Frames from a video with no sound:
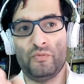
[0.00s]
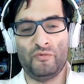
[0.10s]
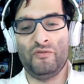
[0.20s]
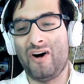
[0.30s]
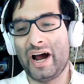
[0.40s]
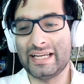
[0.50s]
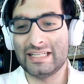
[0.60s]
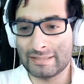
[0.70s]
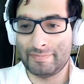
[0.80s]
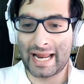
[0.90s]
vines,
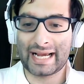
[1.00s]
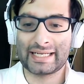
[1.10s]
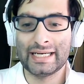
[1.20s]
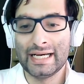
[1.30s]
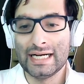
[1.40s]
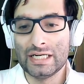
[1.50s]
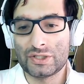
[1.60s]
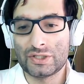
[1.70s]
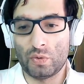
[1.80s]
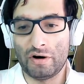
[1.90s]
these black
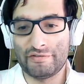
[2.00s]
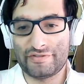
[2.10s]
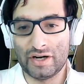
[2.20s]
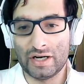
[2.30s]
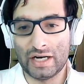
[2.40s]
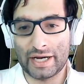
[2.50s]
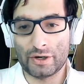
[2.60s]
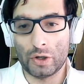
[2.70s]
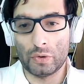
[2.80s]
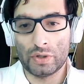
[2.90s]
sort of, uh, I don't
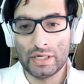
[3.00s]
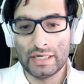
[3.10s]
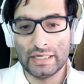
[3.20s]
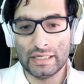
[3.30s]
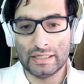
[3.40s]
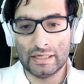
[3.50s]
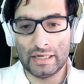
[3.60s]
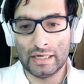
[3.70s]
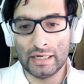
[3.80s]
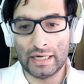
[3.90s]
know,
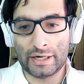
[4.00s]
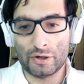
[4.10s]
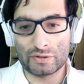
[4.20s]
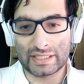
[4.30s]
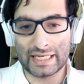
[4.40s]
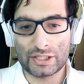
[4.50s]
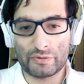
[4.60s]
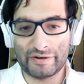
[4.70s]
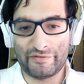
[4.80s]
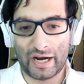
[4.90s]
uh, I don't know,
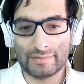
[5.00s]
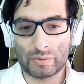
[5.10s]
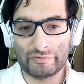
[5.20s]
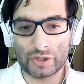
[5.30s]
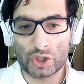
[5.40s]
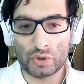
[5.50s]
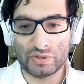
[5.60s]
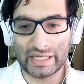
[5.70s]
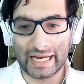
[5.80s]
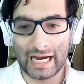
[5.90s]
sensory vibes, whatever,
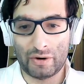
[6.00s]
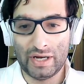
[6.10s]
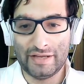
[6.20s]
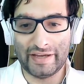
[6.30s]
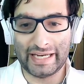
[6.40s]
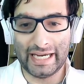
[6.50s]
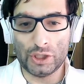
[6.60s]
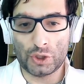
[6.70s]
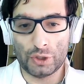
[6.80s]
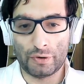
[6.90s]
shooting out. They
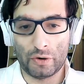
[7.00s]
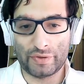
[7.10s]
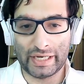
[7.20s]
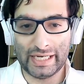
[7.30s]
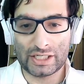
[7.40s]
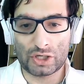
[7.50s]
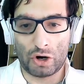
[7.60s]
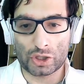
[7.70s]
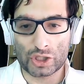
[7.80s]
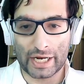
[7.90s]
hit Jiro, they hit
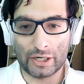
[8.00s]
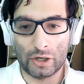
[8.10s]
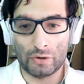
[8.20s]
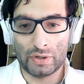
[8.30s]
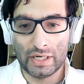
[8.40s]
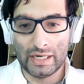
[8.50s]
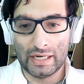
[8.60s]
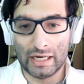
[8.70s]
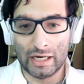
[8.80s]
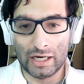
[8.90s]
Dark Shadow,
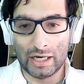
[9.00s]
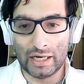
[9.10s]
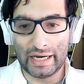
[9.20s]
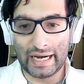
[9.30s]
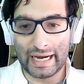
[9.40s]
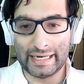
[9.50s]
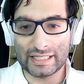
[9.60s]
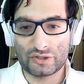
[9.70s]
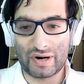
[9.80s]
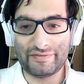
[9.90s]
uh, and
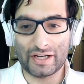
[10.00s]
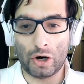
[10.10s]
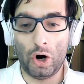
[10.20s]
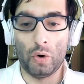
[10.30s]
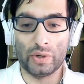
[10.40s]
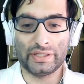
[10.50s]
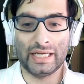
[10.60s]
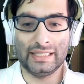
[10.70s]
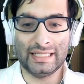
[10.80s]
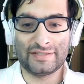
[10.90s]
it's grabbing, oh,
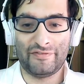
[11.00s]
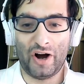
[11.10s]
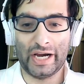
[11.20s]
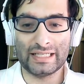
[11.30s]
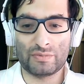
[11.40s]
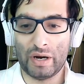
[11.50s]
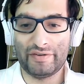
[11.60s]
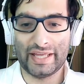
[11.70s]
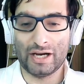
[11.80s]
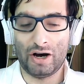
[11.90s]
the, these vines,
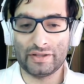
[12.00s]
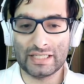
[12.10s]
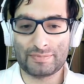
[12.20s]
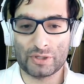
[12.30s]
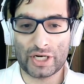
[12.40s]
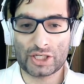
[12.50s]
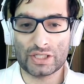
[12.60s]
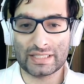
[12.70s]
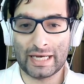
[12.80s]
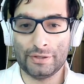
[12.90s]
whatever they are, these
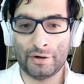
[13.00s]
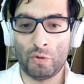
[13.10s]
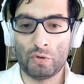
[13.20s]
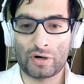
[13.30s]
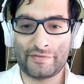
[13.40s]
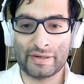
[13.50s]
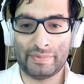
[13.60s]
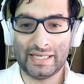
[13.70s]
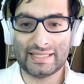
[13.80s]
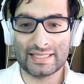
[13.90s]
projections, they're, they're all grabbing
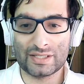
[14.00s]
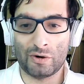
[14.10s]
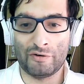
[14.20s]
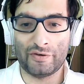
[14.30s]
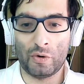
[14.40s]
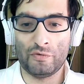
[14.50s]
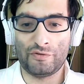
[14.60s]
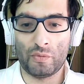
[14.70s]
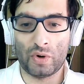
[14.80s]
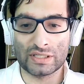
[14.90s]
pieces of All
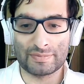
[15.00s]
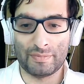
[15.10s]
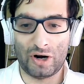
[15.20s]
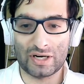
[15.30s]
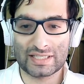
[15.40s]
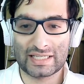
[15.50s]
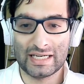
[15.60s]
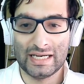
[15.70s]
for One's mask,